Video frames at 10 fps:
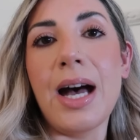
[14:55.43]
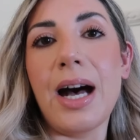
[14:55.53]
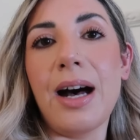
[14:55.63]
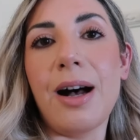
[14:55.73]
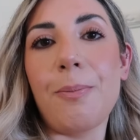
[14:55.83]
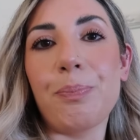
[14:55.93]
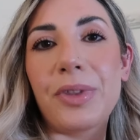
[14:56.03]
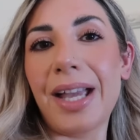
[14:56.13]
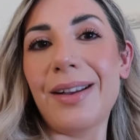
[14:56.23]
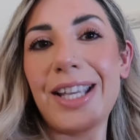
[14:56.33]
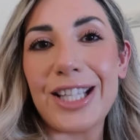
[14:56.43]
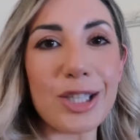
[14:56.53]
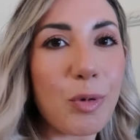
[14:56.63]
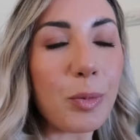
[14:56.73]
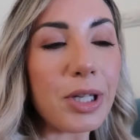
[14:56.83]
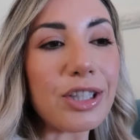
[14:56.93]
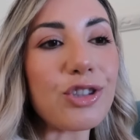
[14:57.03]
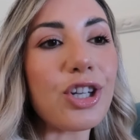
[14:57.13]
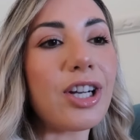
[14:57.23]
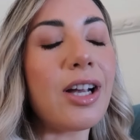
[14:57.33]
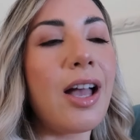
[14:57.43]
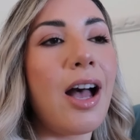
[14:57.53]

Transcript: the inspo picture.